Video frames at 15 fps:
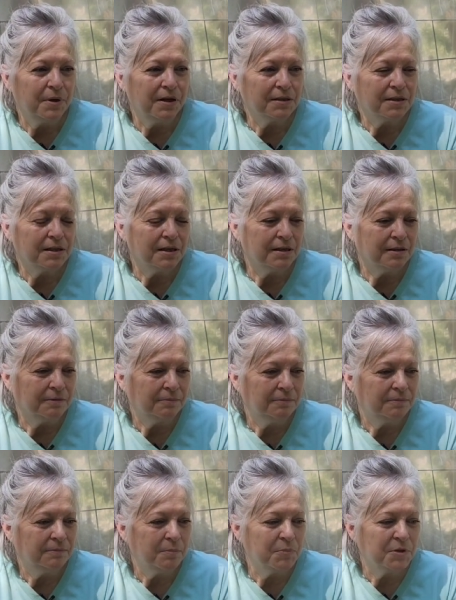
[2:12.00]
But uh,
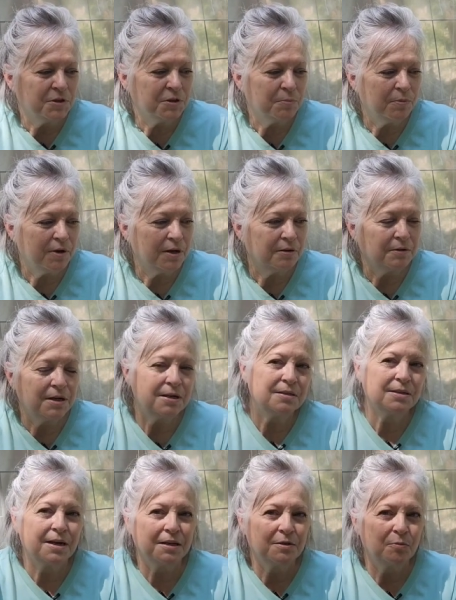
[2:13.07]
Mr. Brown,
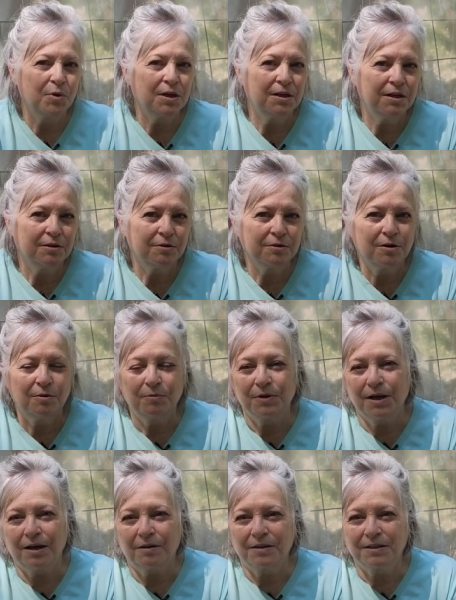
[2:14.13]
he's got the weed eater
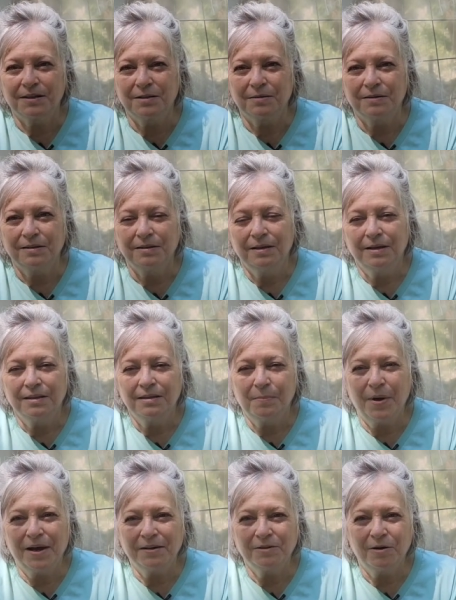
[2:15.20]
going out at the,
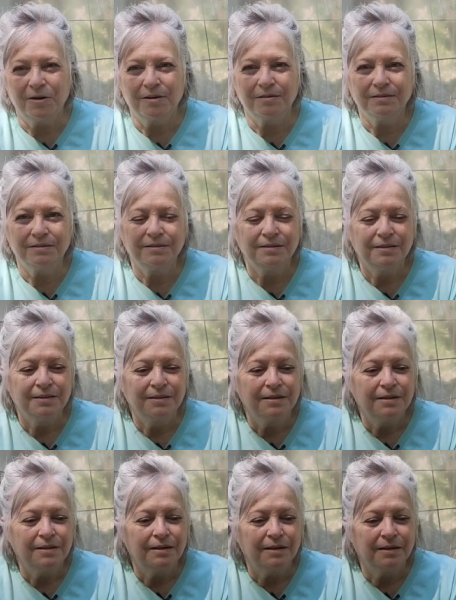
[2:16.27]
the main garden.
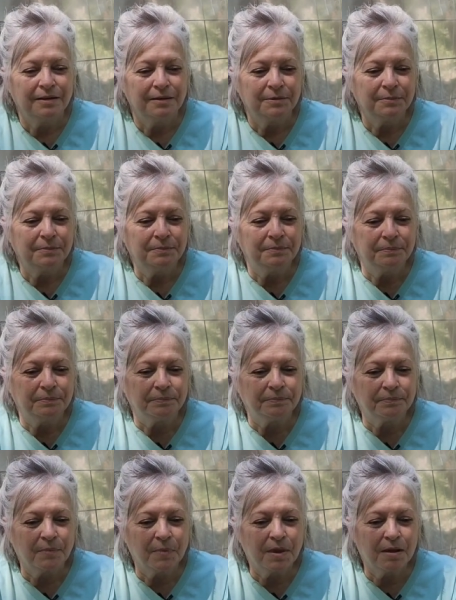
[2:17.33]
Um,
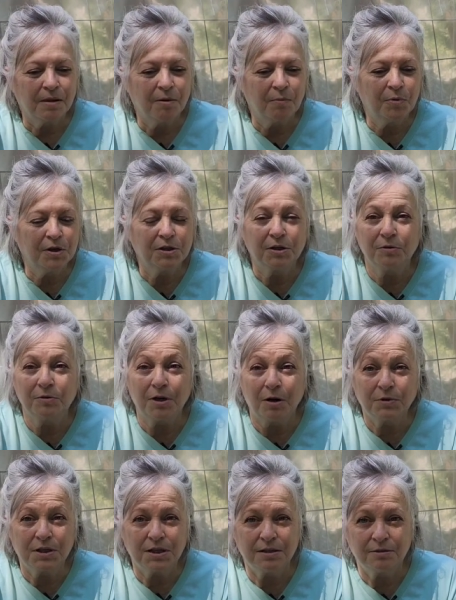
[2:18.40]
we do
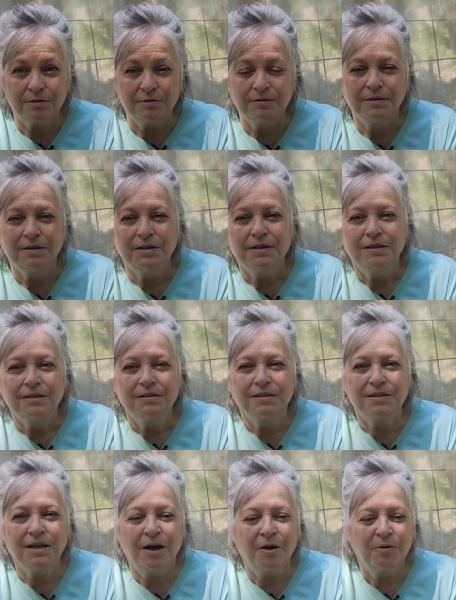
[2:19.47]
no-till,
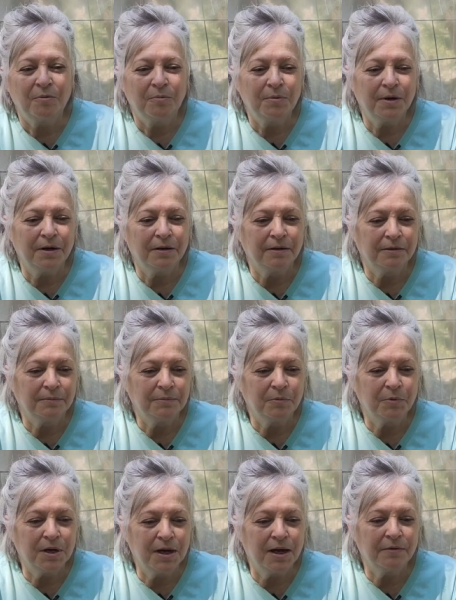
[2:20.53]
so uh,
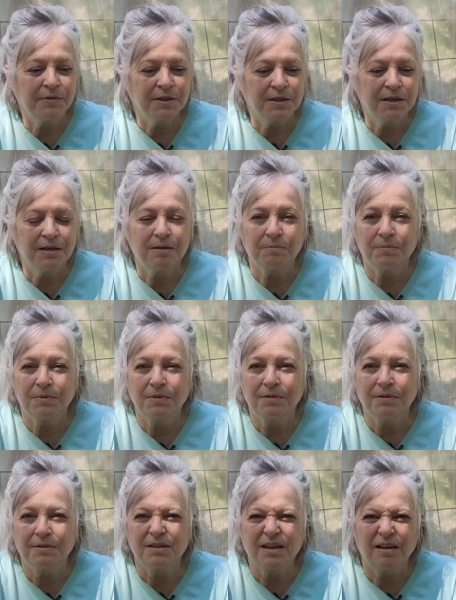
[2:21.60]
we have to keep
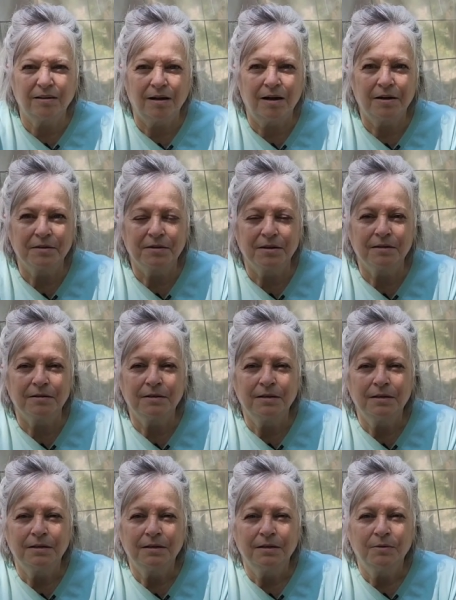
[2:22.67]
a lot of the,
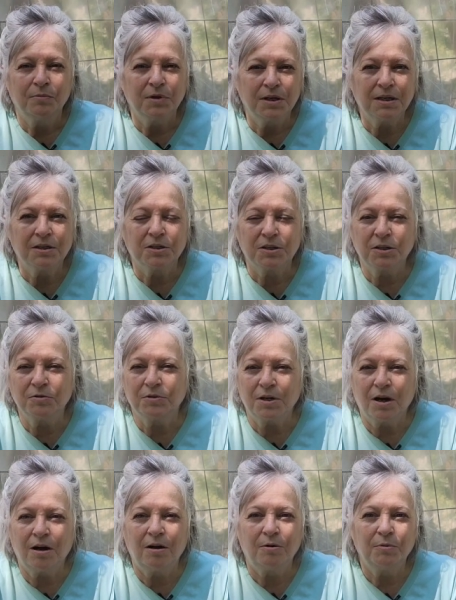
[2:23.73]
when it gets too
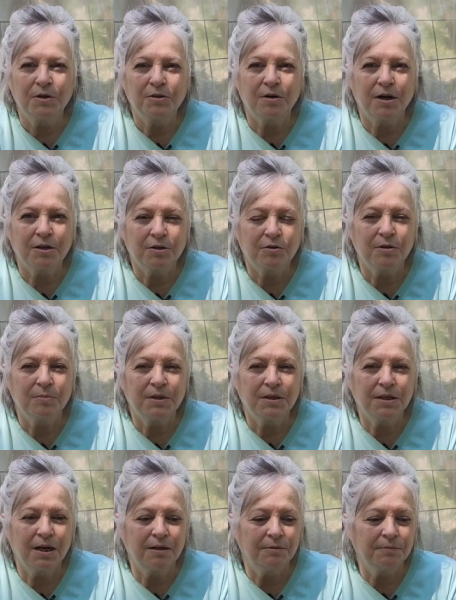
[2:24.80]
tall, we try to trim
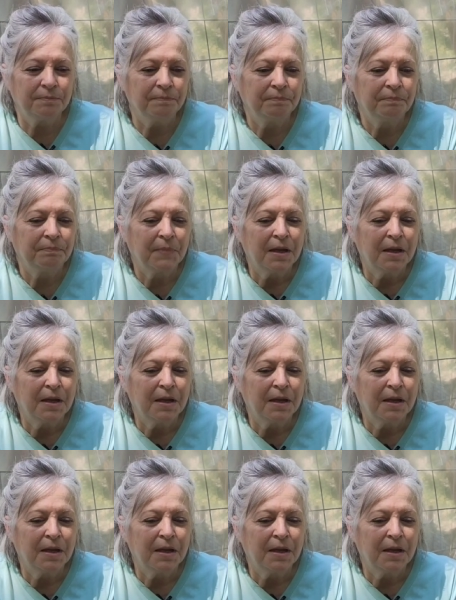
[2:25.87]
it down.